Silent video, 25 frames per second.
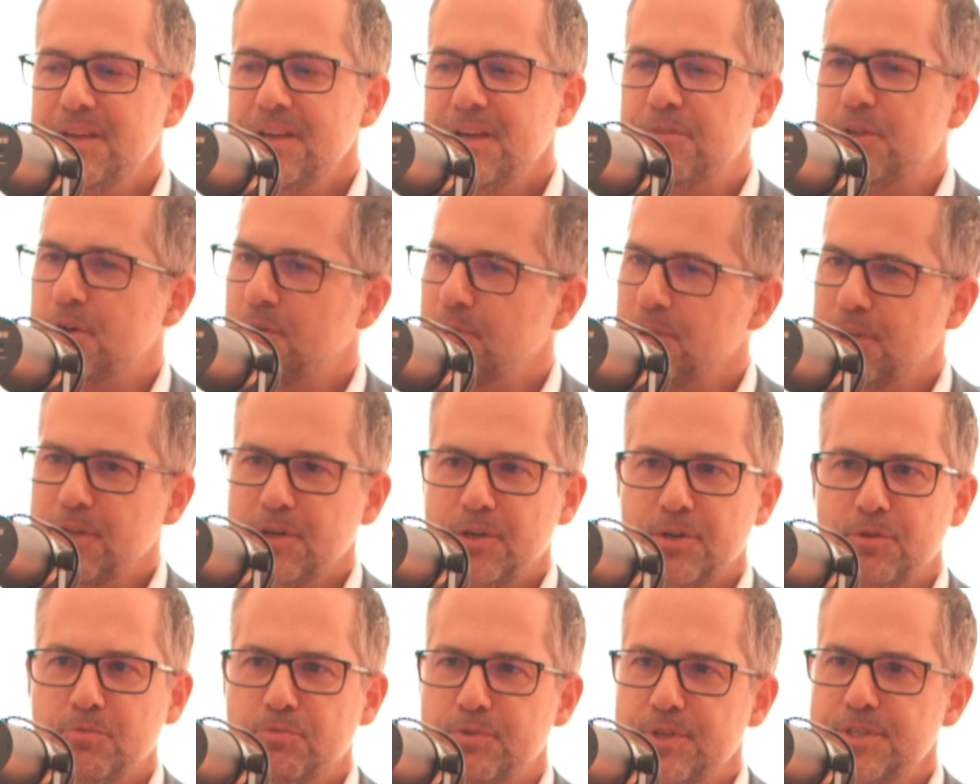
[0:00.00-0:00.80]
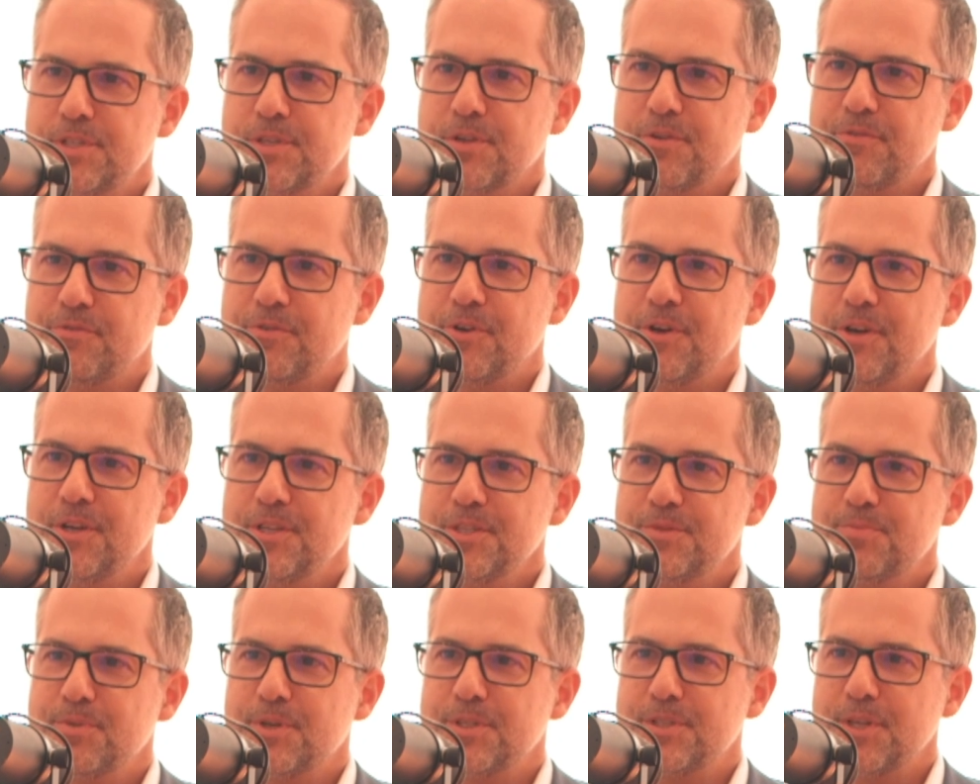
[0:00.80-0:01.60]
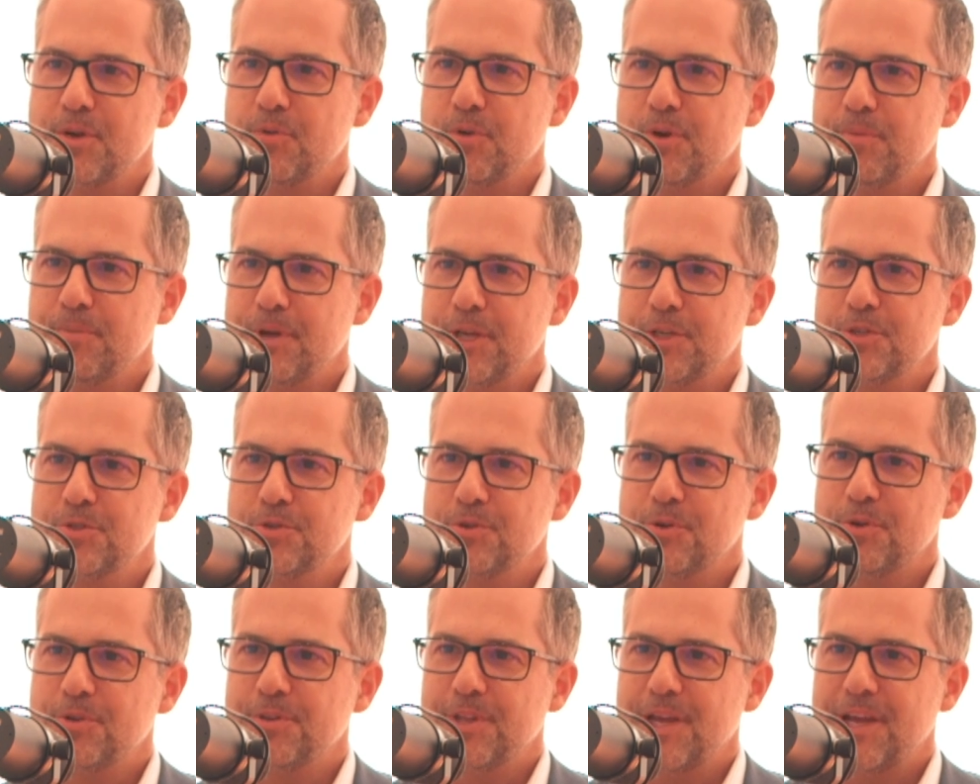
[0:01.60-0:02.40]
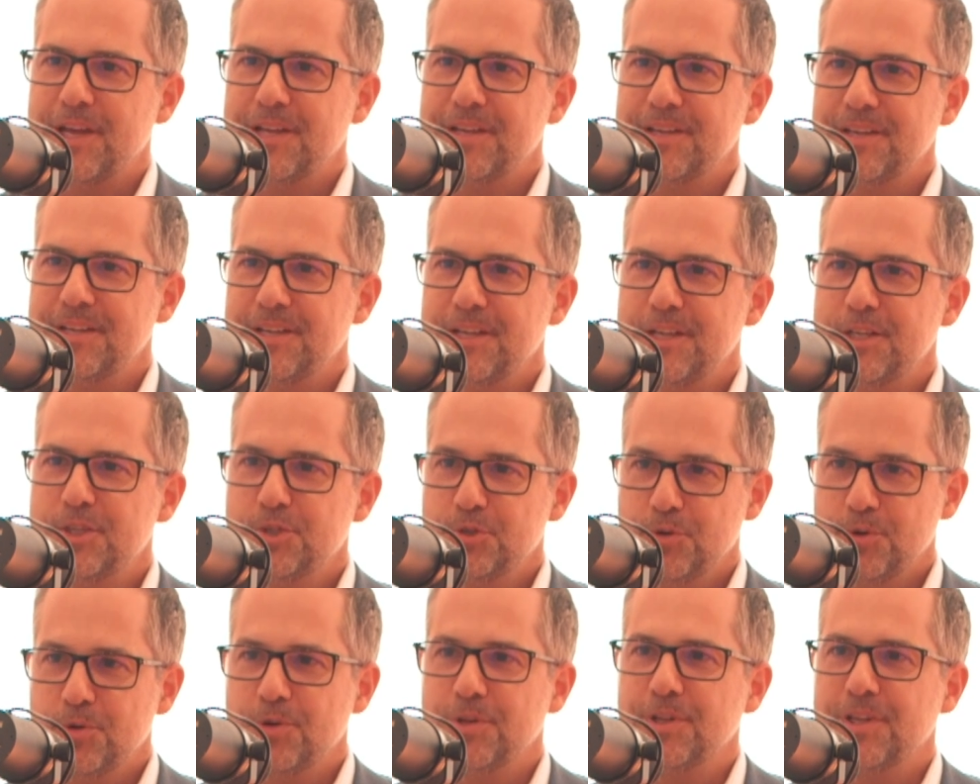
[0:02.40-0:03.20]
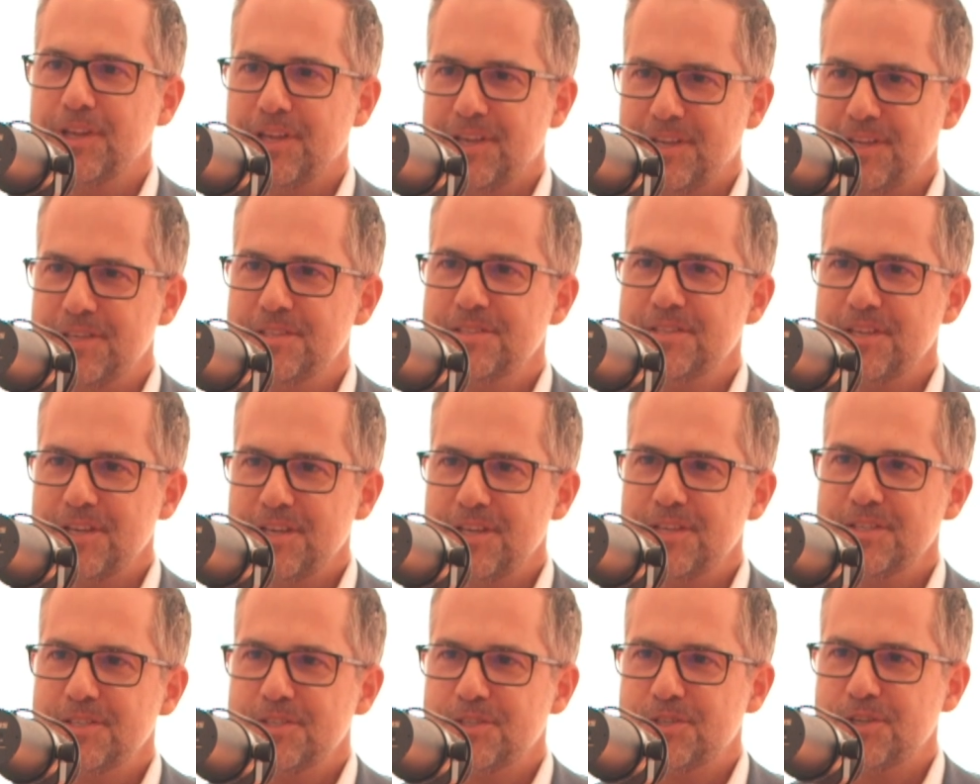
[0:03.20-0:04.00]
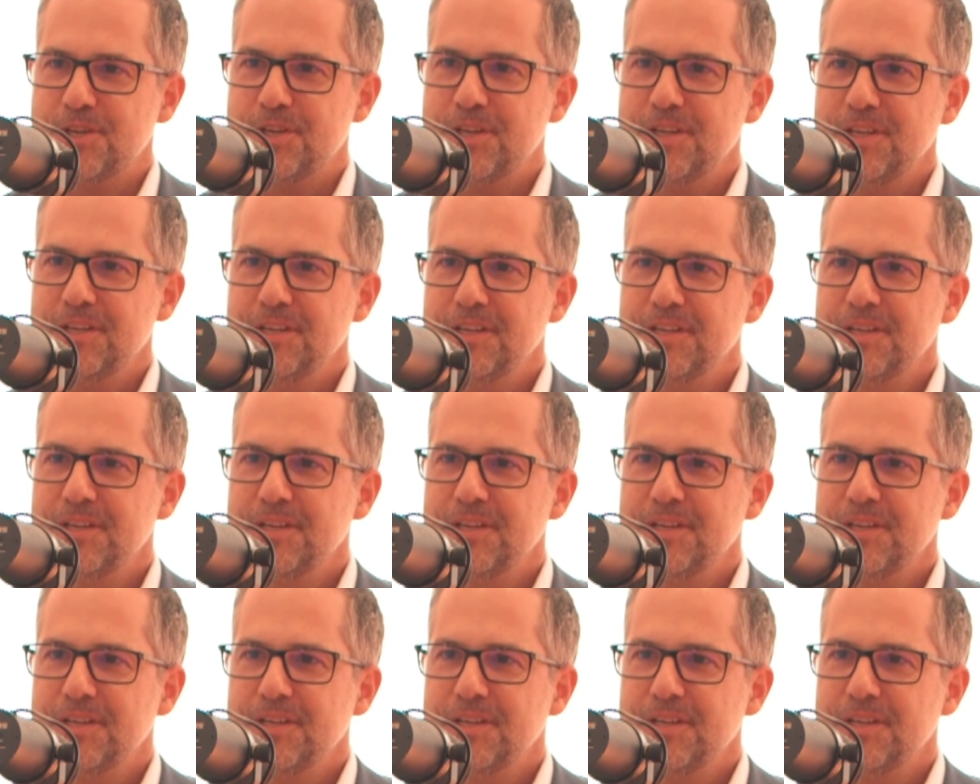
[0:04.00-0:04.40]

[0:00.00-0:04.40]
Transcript: They're a little risk averse because they want to make sure that it truly is ESG.